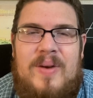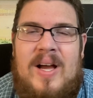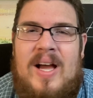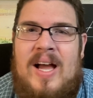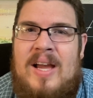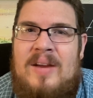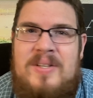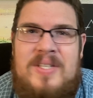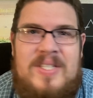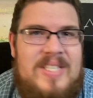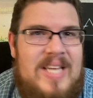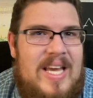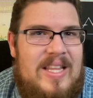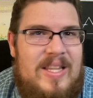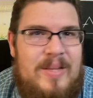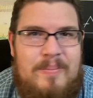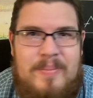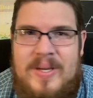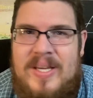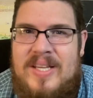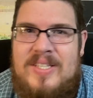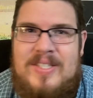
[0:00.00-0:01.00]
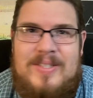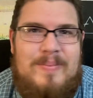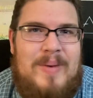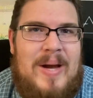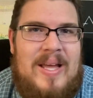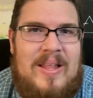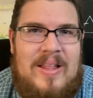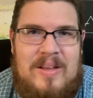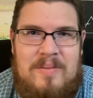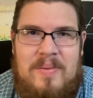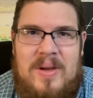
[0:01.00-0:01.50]
I just had the biggest
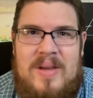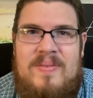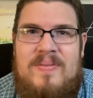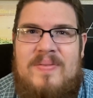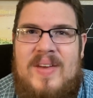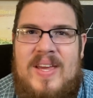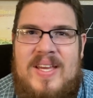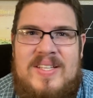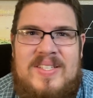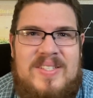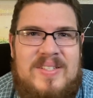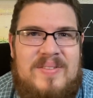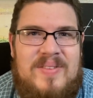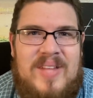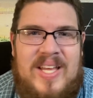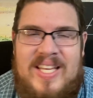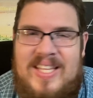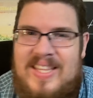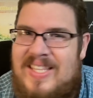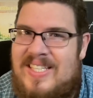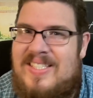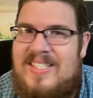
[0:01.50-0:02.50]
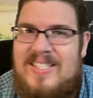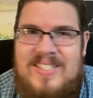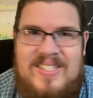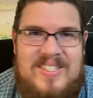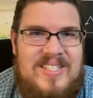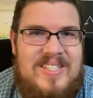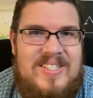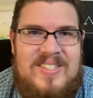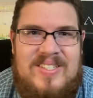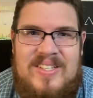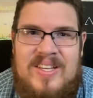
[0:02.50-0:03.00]
smile on my face of like, this is
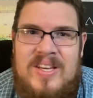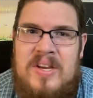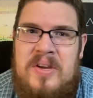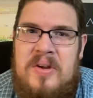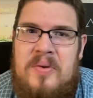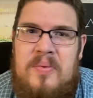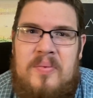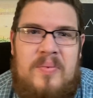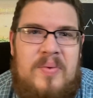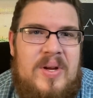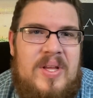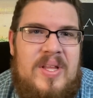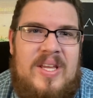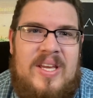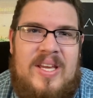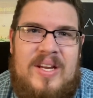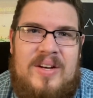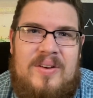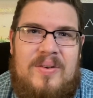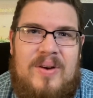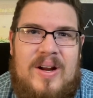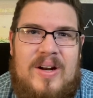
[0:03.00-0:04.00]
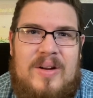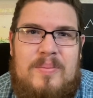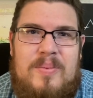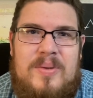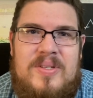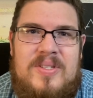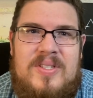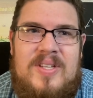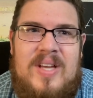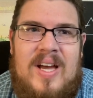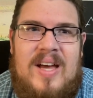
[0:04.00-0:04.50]
just really
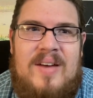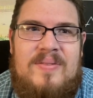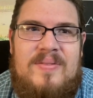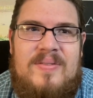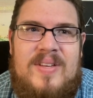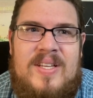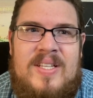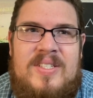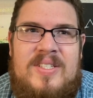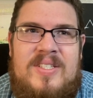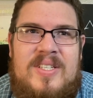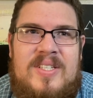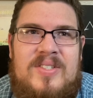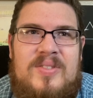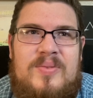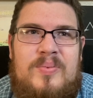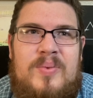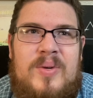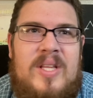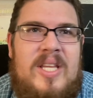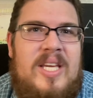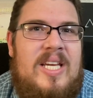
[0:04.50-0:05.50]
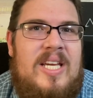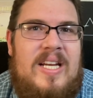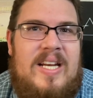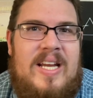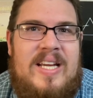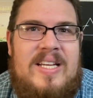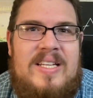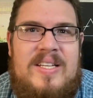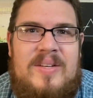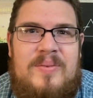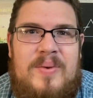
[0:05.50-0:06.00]
incredible stuff. It's just really
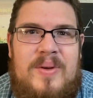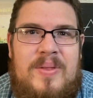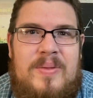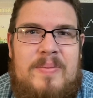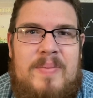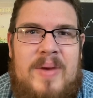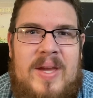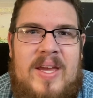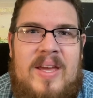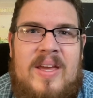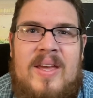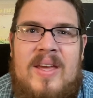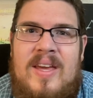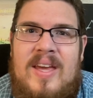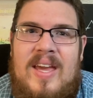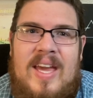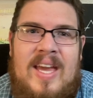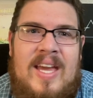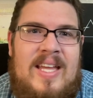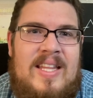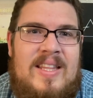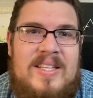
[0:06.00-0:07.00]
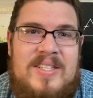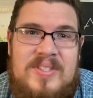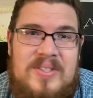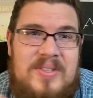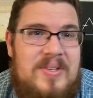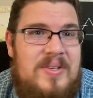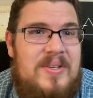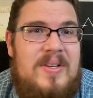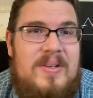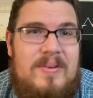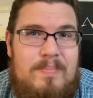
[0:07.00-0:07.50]
connecting with me, and this
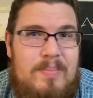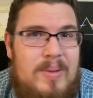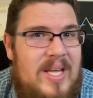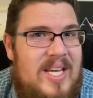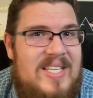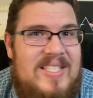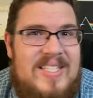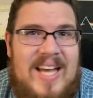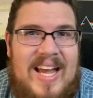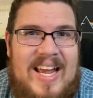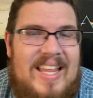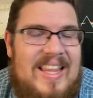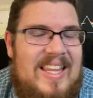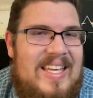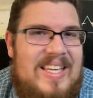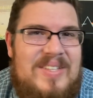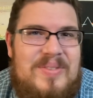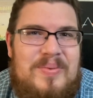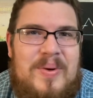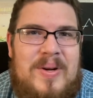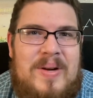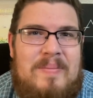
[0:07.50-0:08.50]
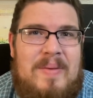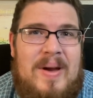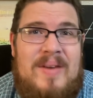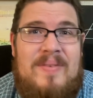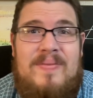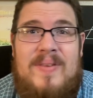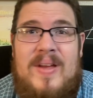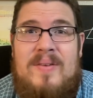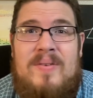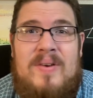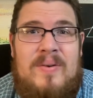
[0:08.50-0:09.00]
could place highly as one of my
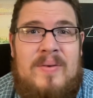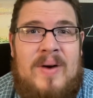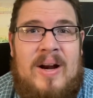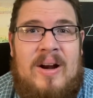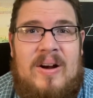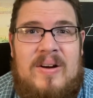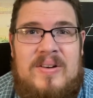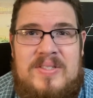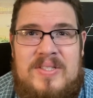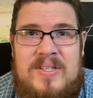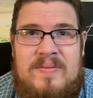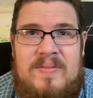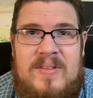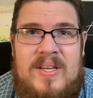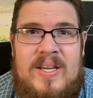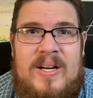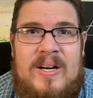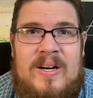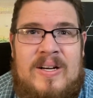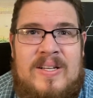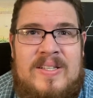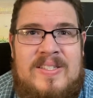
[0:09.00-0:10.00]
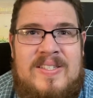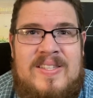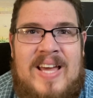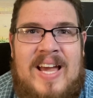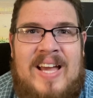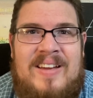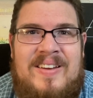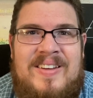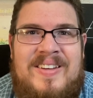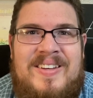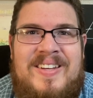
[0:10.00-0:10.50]
favorite records of the year. It's
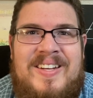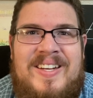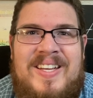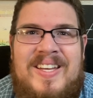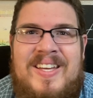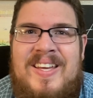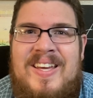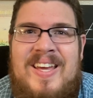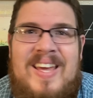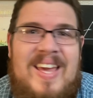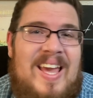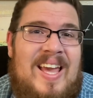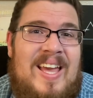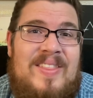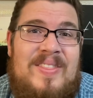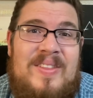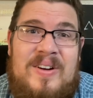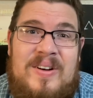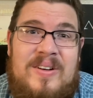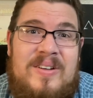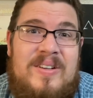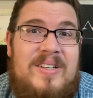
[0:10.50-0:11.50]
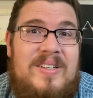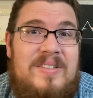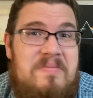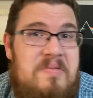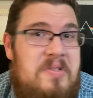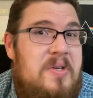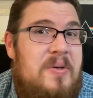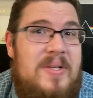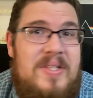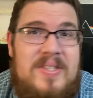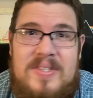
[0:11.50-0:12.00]
that good. And they're
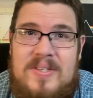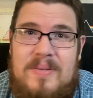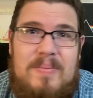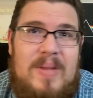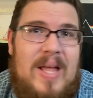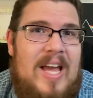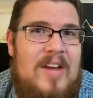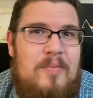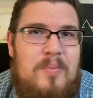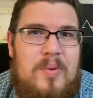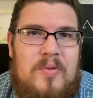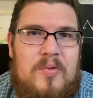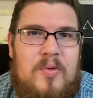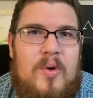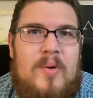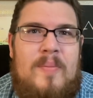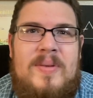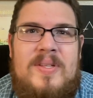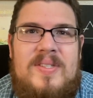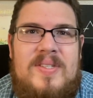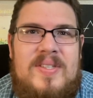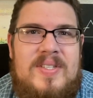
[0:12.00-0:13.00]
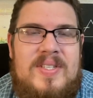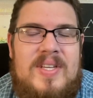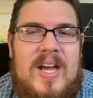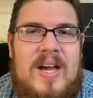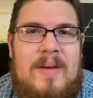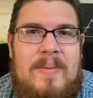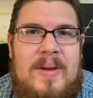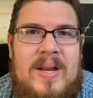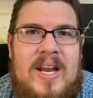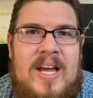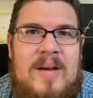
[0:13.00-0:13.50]
doing some live performances
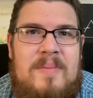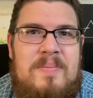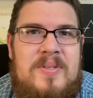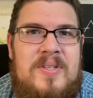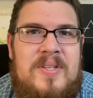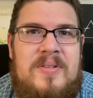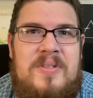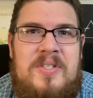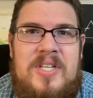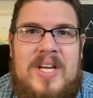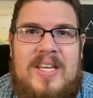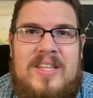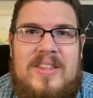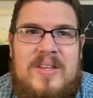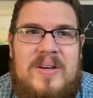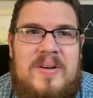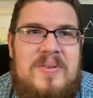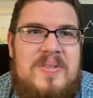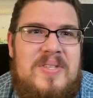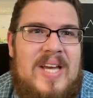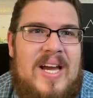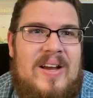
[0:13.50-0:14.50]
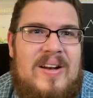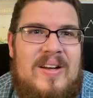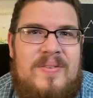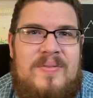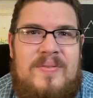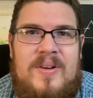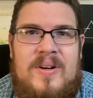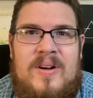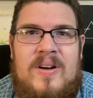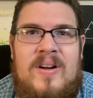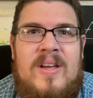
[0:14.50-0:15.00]
coming up, so check those out
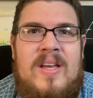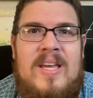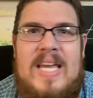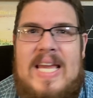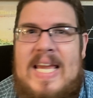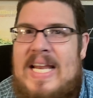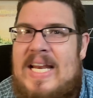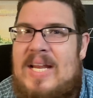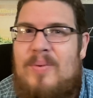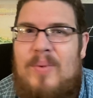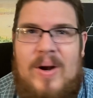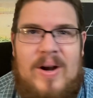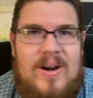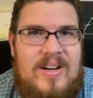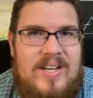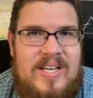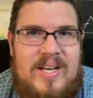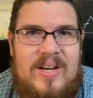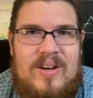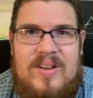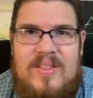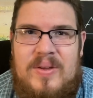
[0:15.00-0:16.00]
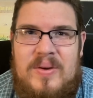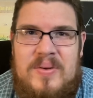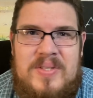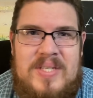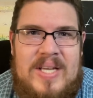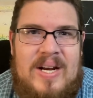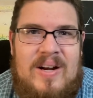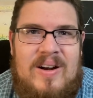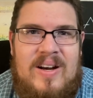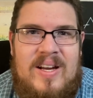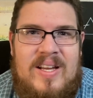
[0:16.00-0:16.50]
if you're anywhere near those
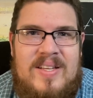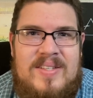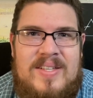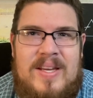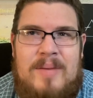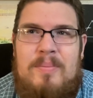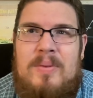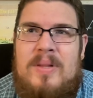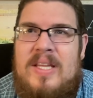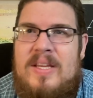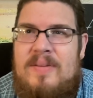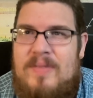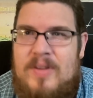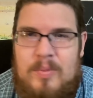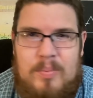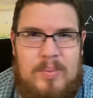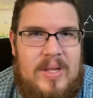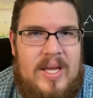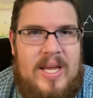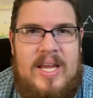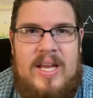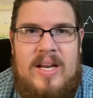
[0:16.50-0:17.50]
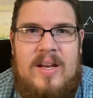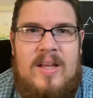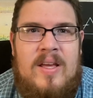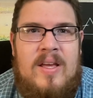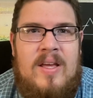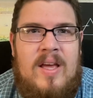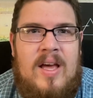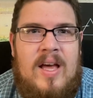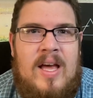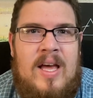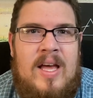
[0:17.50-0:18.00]
areas. I believe they're playing
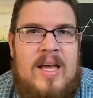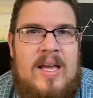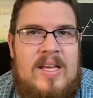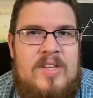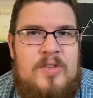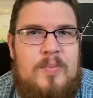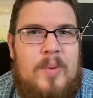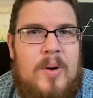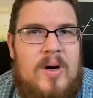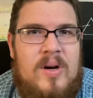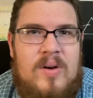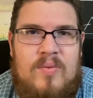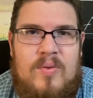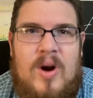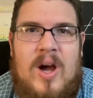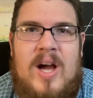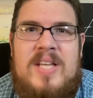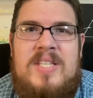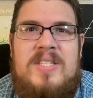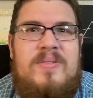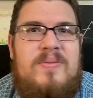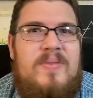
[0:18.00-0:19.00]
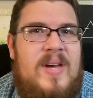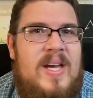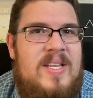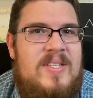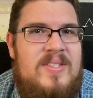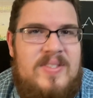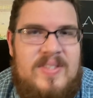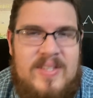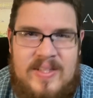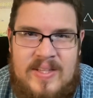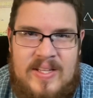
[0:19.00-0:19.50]
as part of Ross
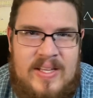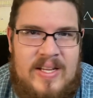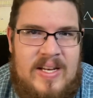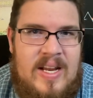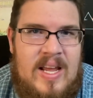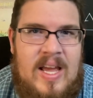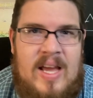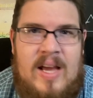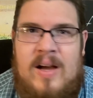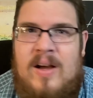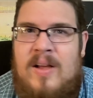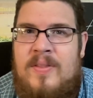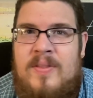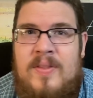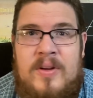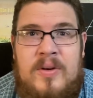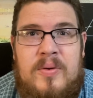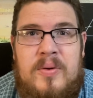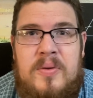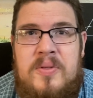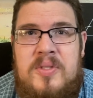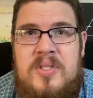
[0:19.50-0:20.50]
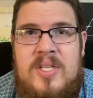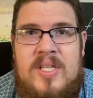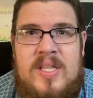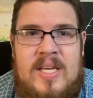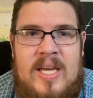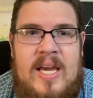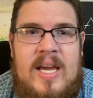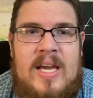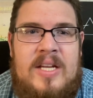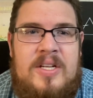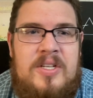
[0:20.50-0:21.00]
Fest and then on the Cruise to
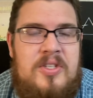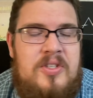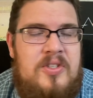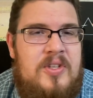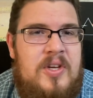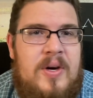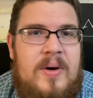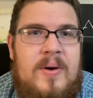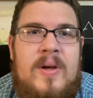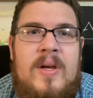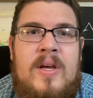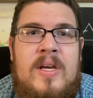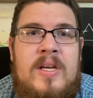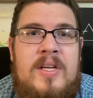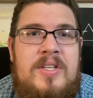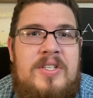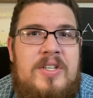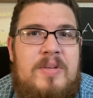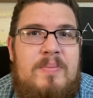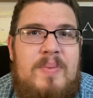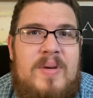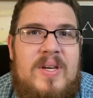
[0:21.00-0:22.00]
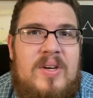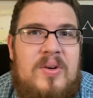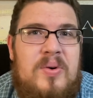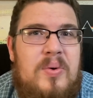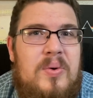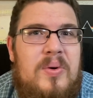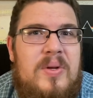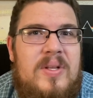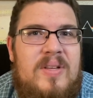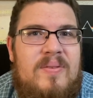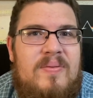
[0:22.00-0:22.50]
the Edge, so should be
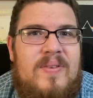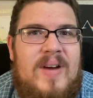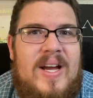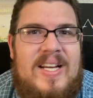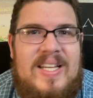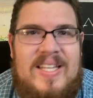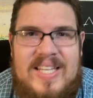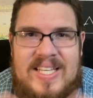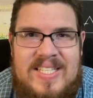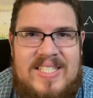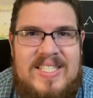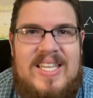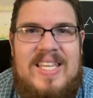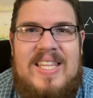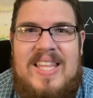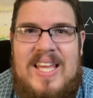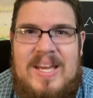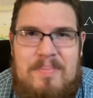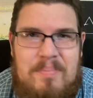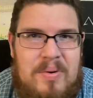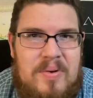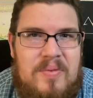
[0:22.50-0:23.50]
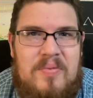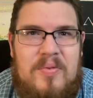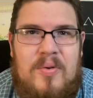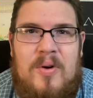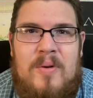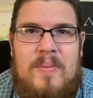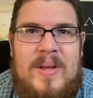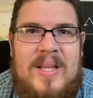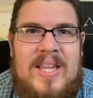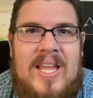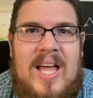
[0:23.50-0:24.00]
cool to finally see them
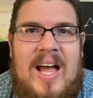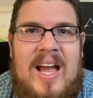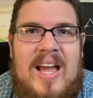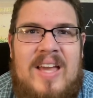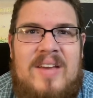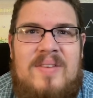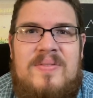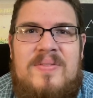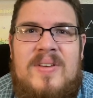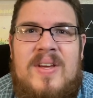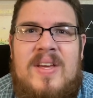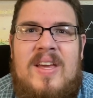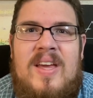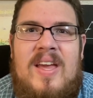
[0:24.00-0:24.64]
performing live